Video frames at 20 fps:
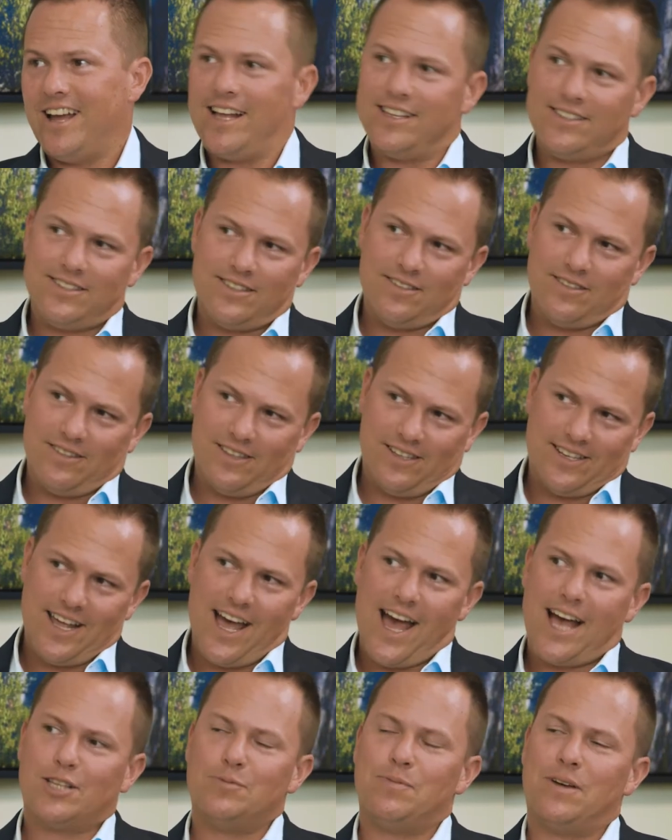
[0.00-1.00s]
It's the
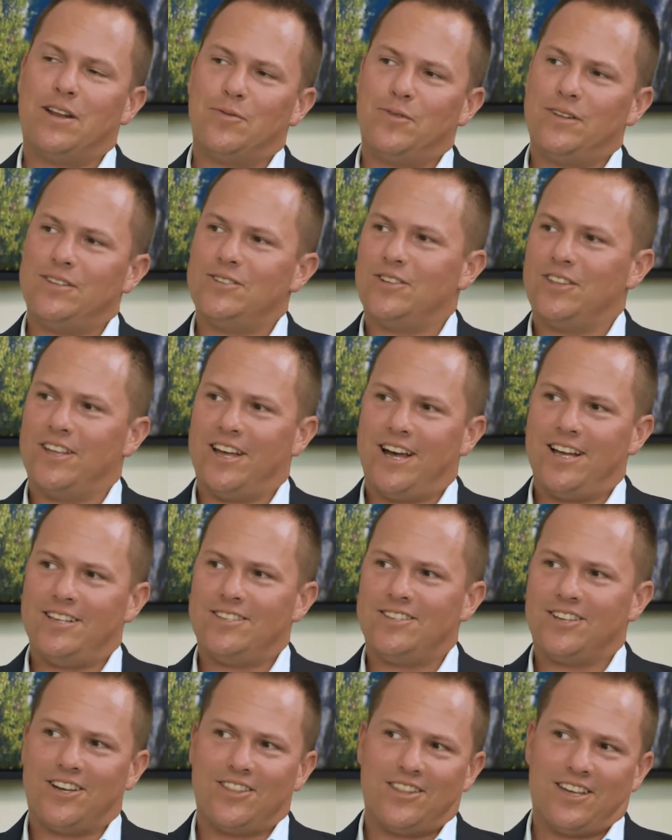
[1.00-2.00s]
tax benefits are the
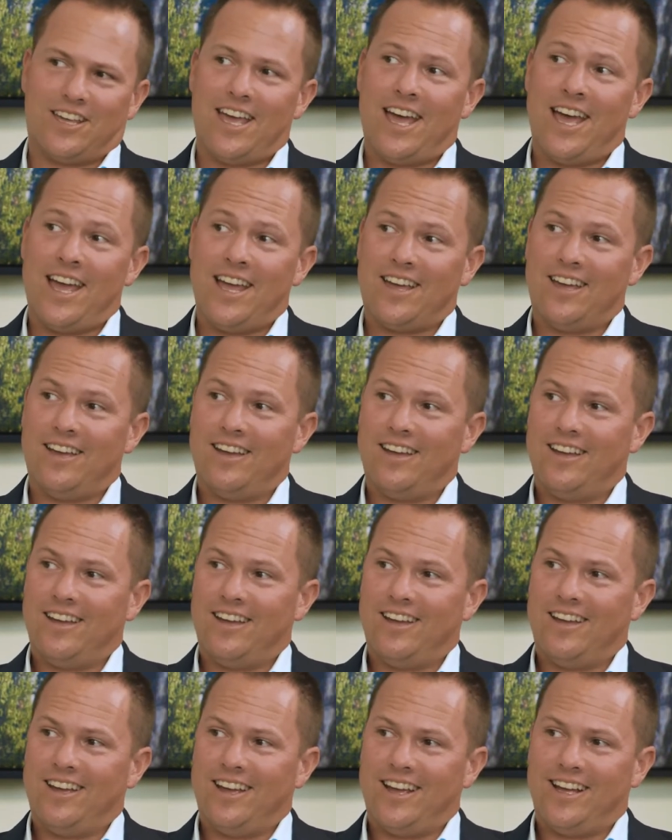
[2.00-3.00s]
icing on the cake.
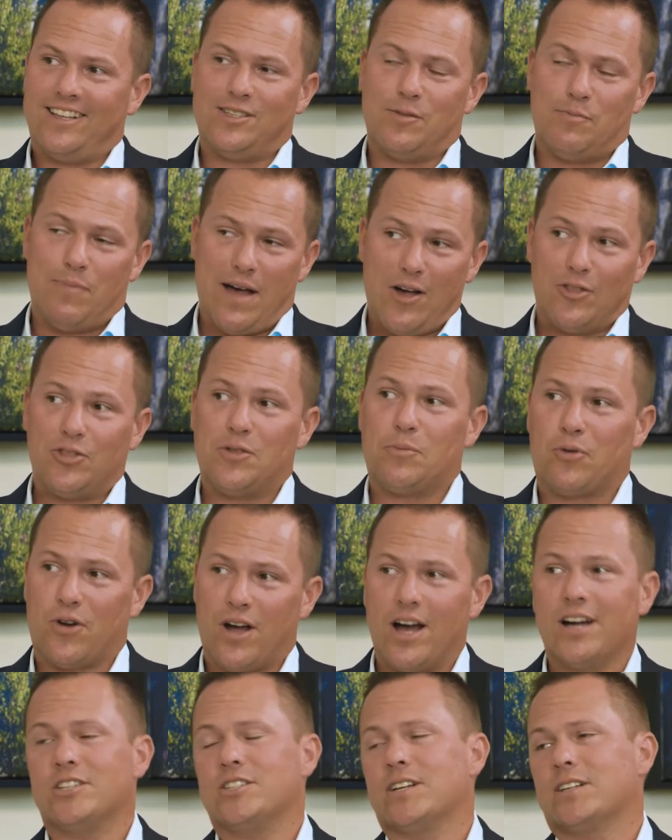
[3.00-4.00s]
It's about the
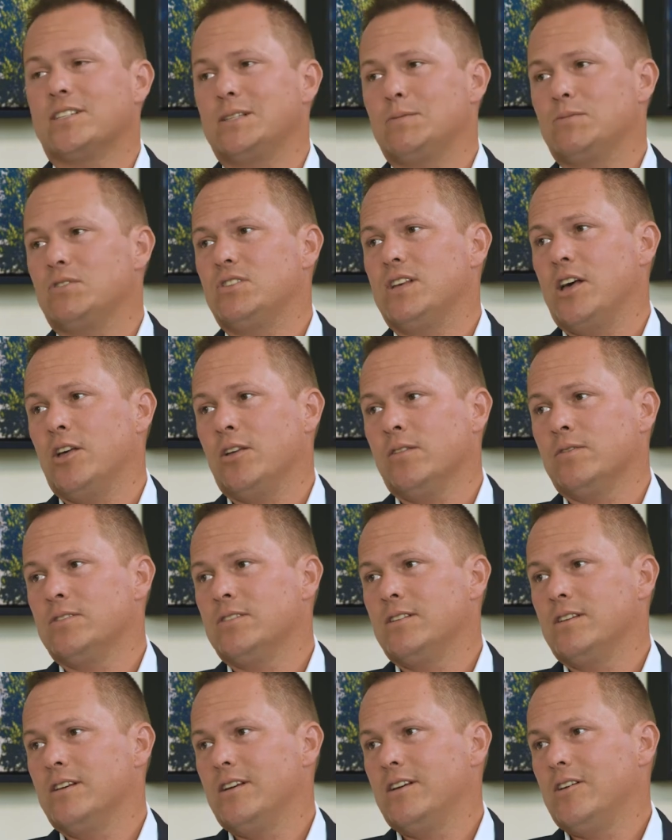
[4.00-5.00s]
projects
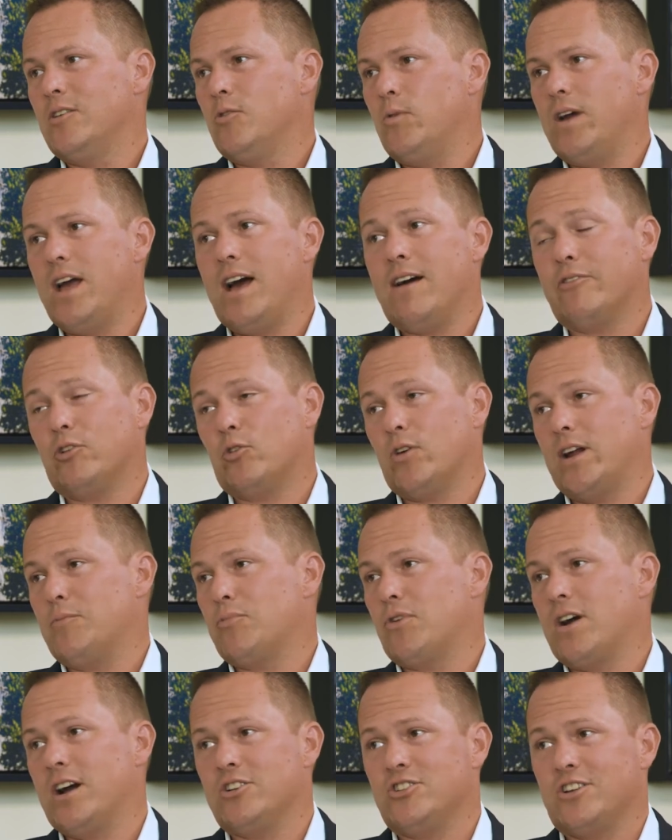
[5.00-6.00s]
themselves. We have
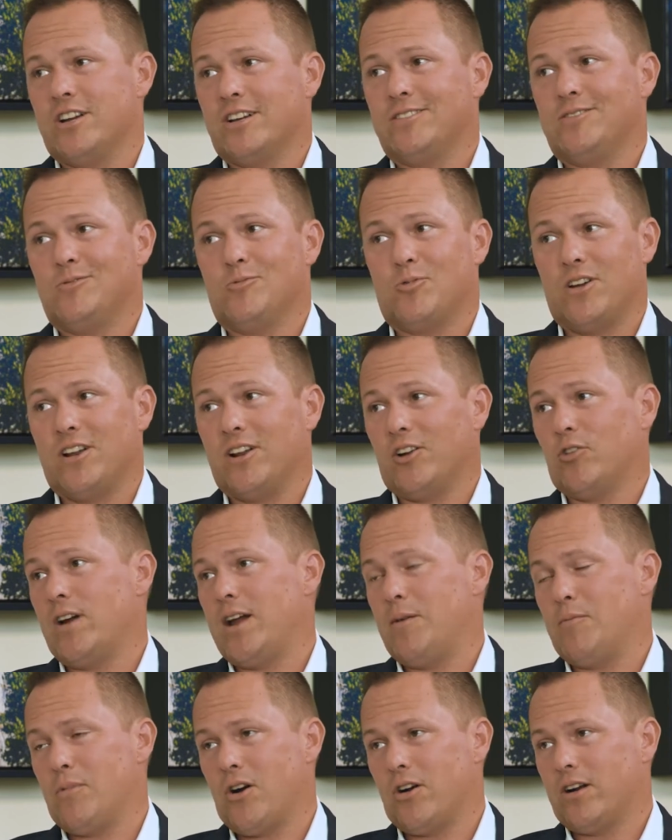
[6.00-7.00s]
great projects. We're in a
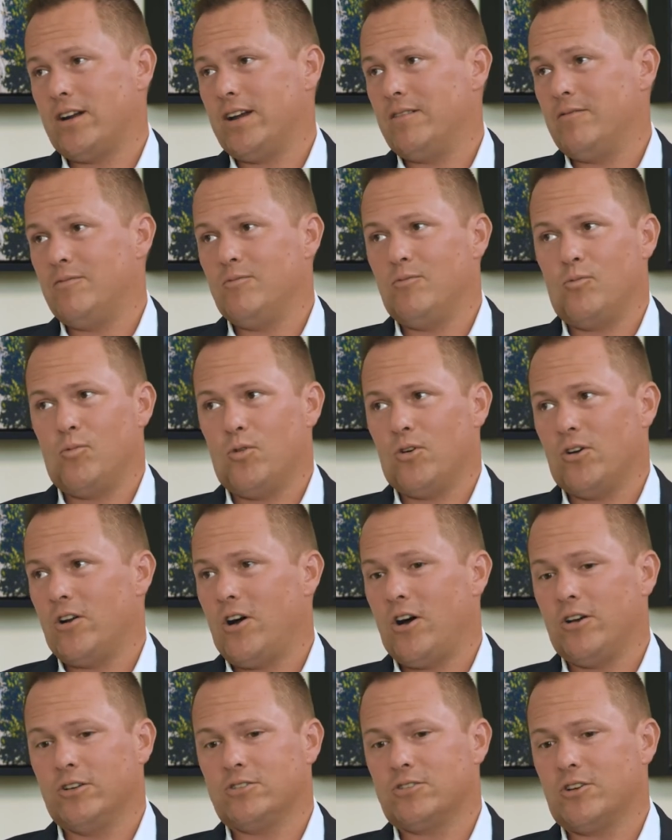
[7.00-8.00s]
great market. We're an
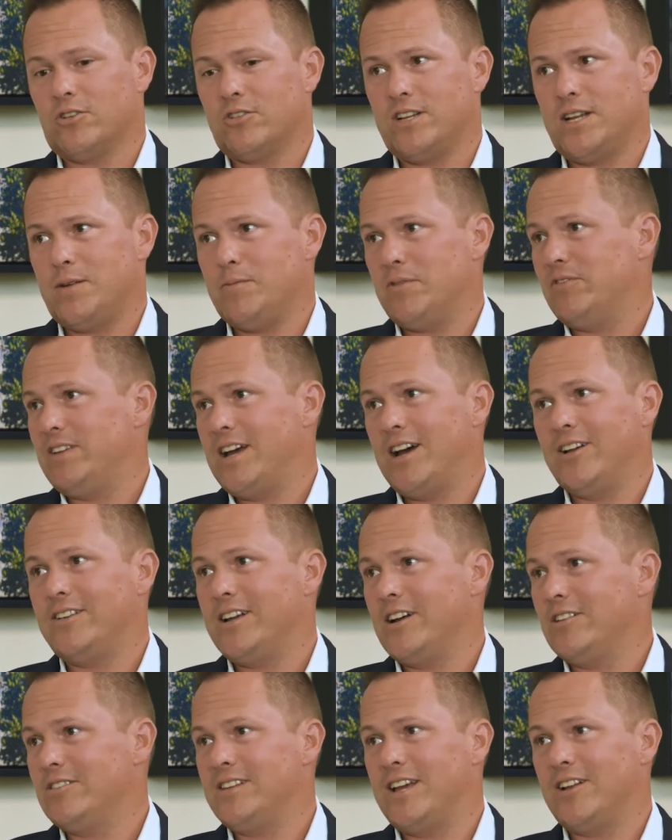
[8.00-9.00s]
all-star team of
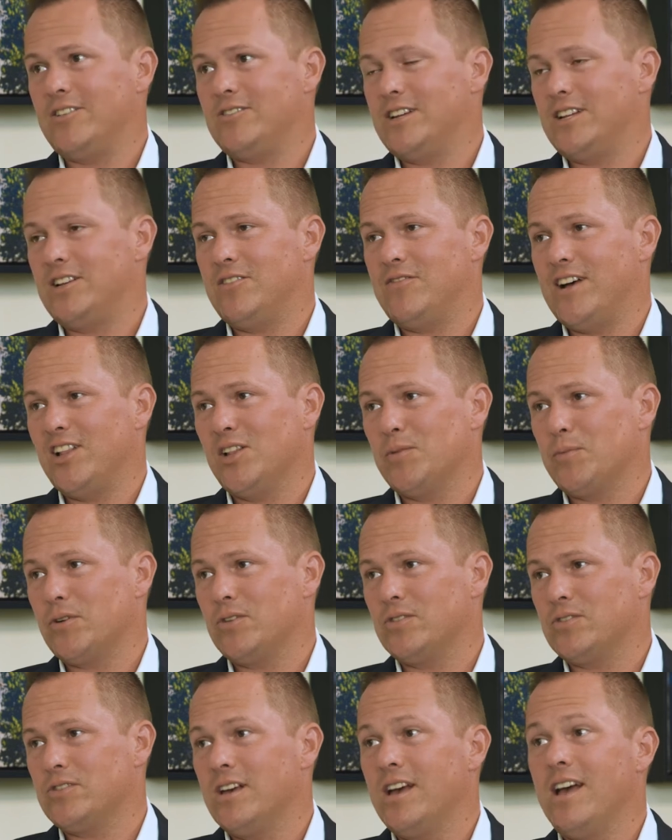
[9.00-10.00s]
downtown San Jose
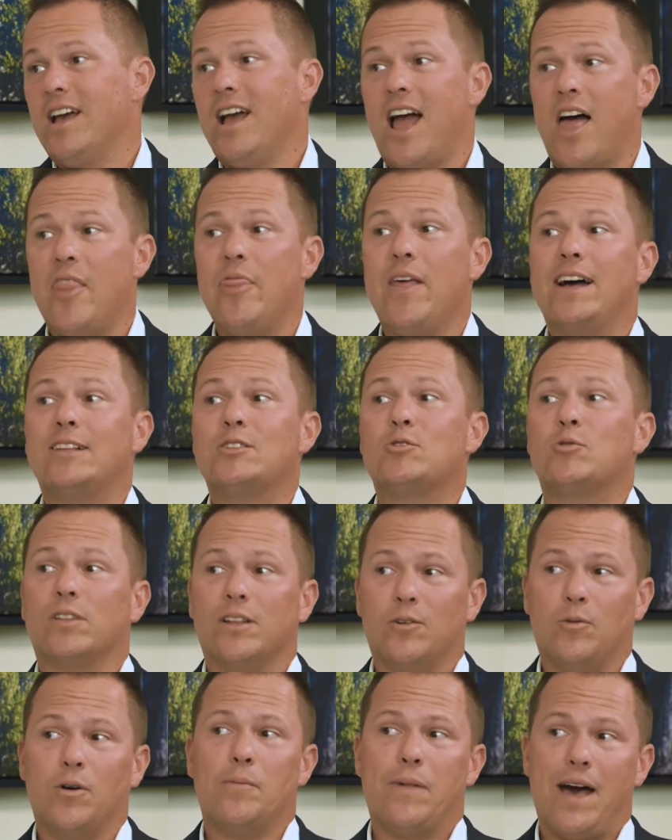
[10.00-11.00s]
developers. And that's
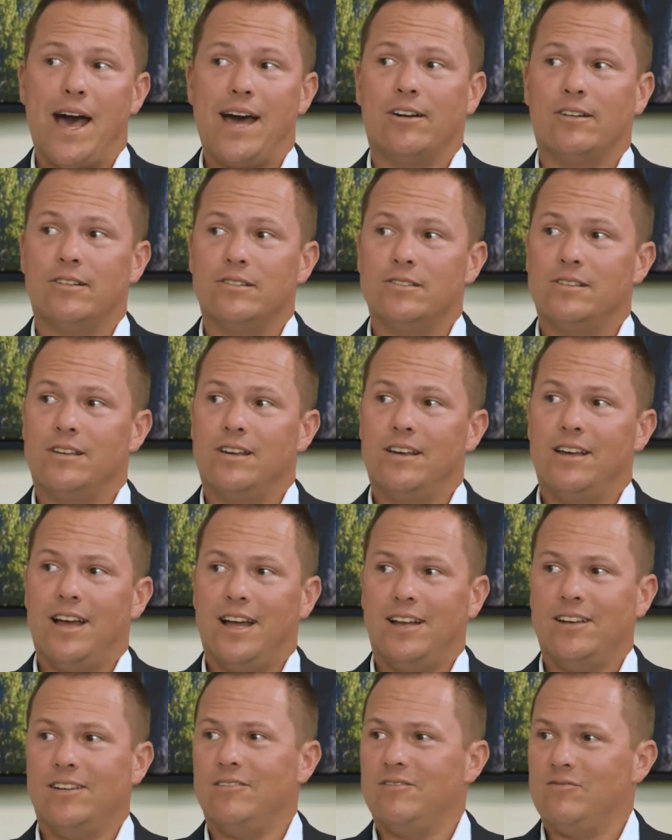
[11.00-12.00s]
really what matters.
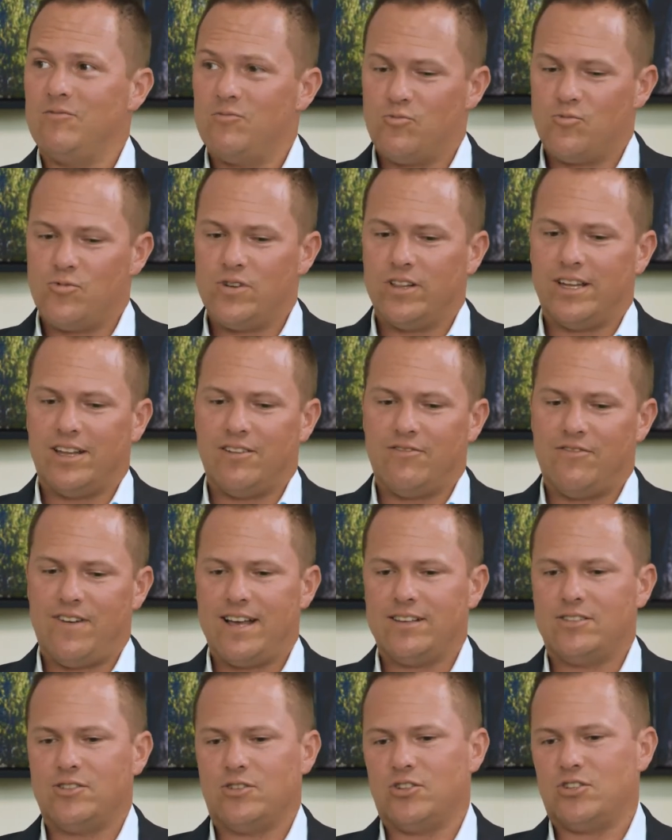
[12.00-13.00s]
And really,
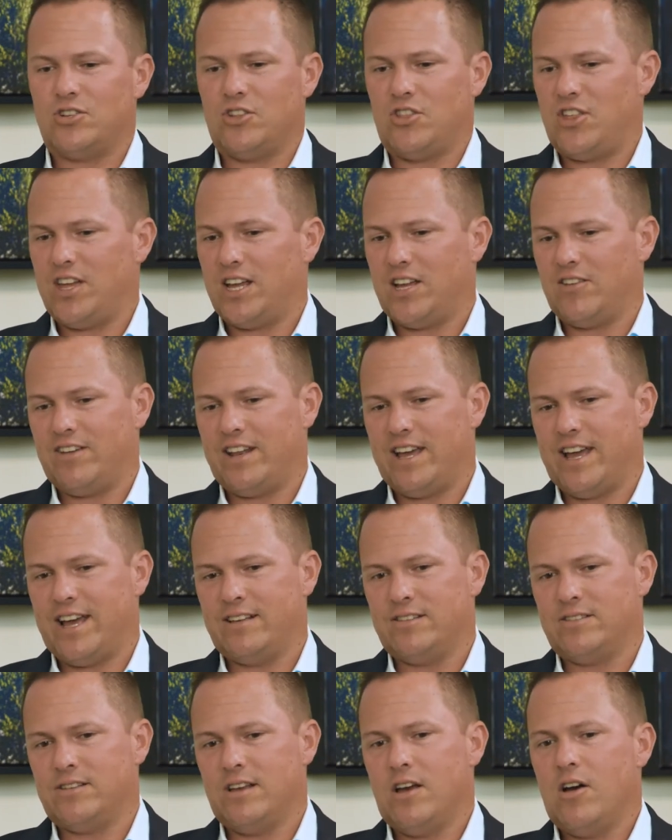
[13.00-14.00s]
investors should think of it
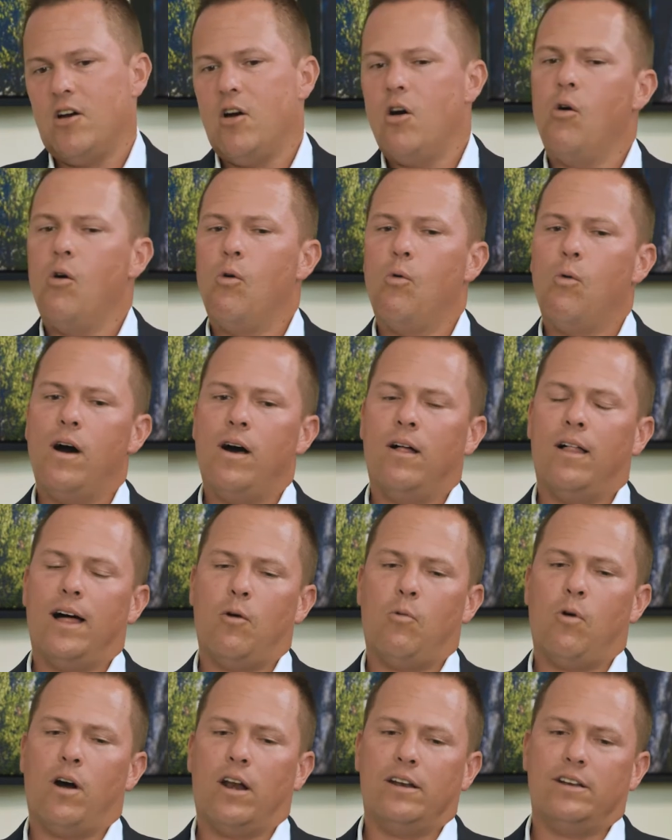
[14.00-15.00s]
as, well,
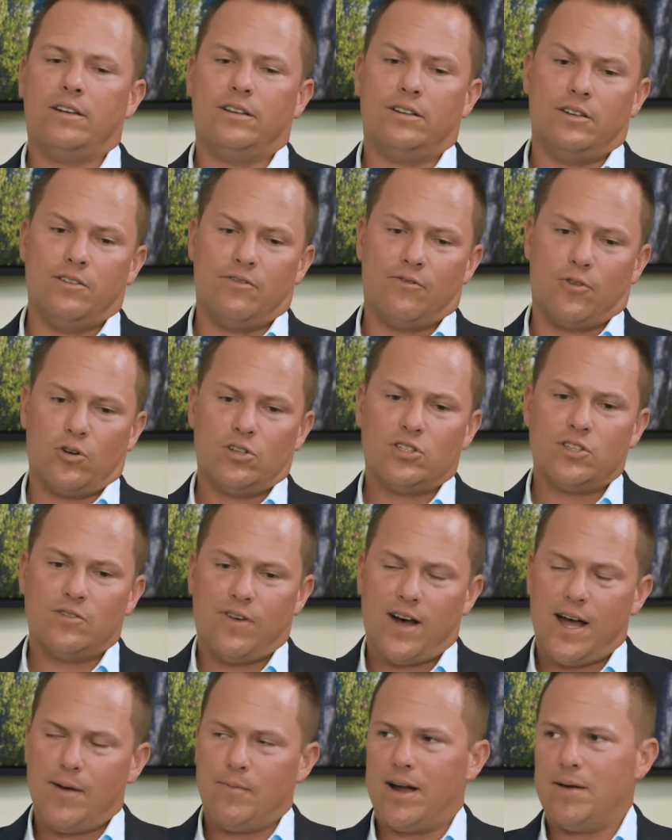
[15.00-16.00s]
I wanted to
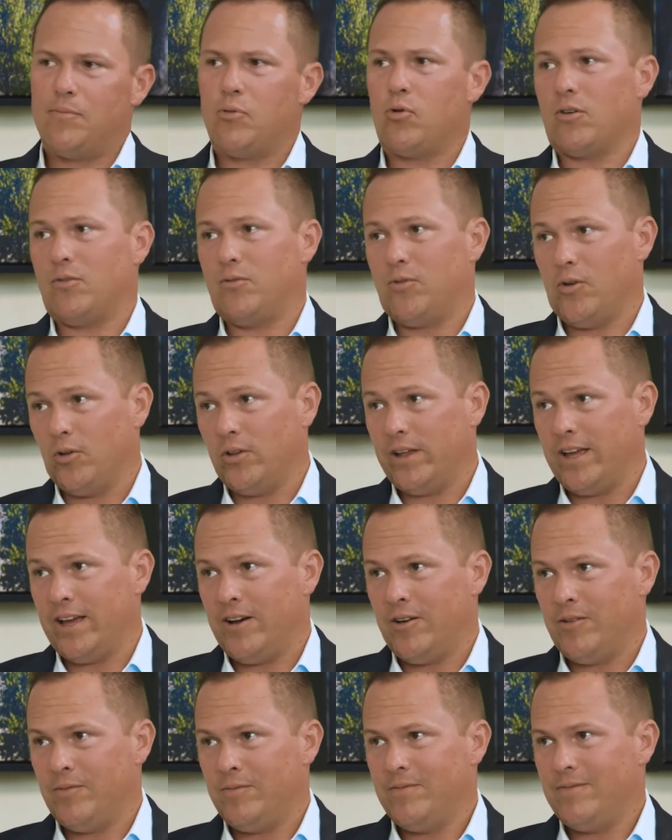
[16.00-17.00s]
diversify my
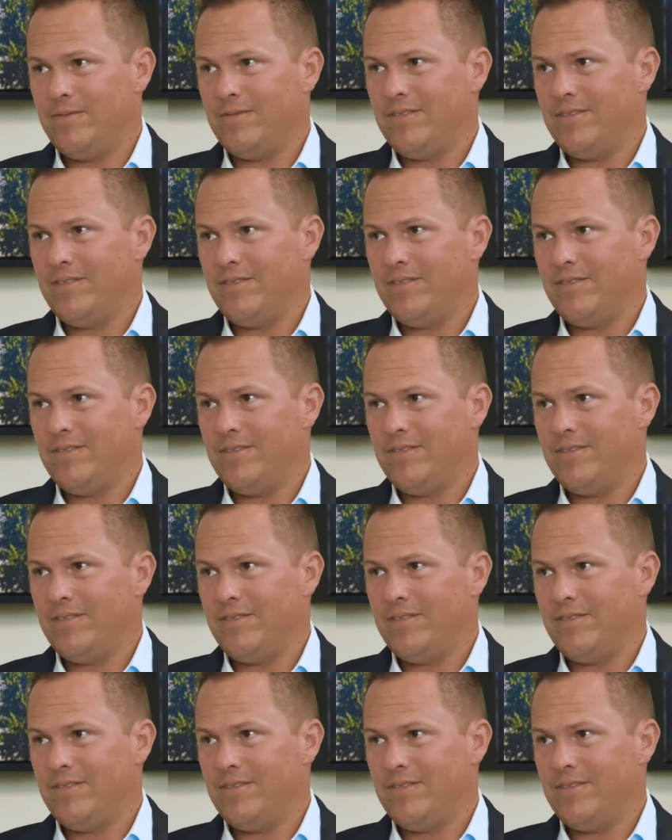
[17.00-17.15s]
portfolio.